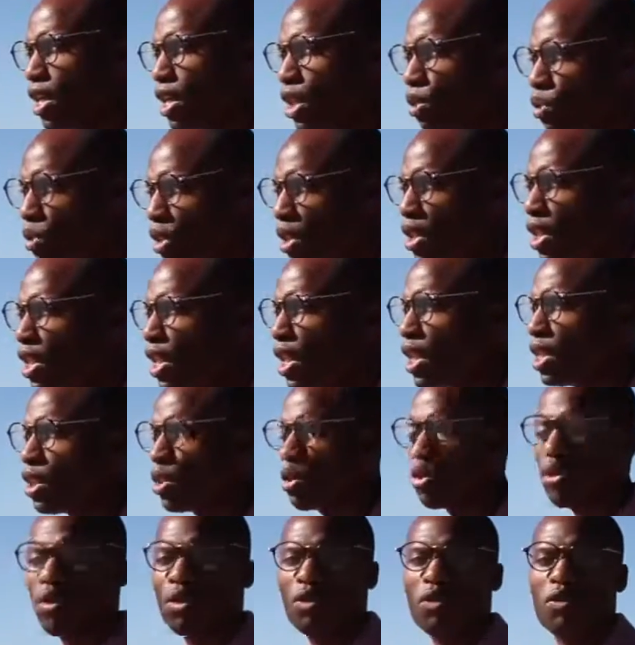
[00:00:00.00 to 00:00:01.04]
you will
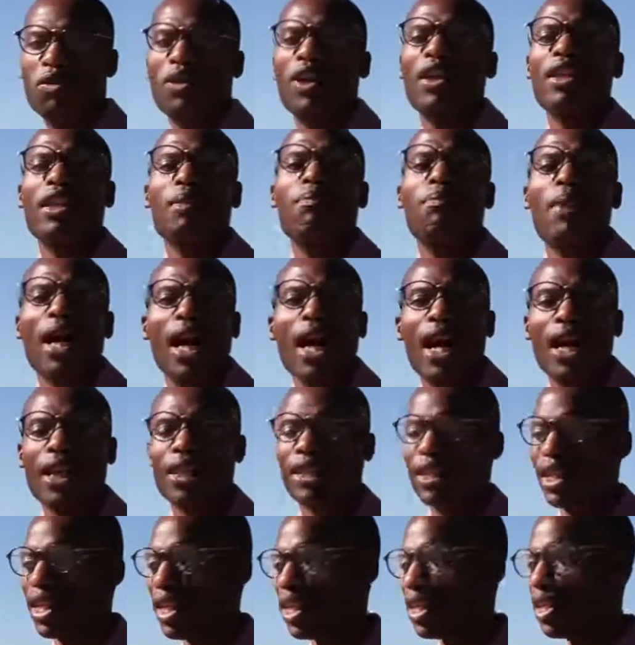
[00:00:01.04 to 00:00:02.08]
need to find a
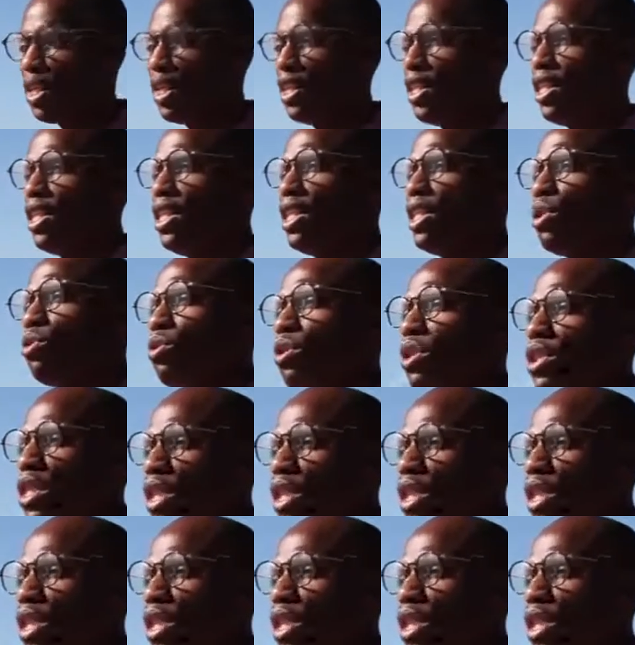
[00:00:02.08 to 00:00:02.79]
partner. You will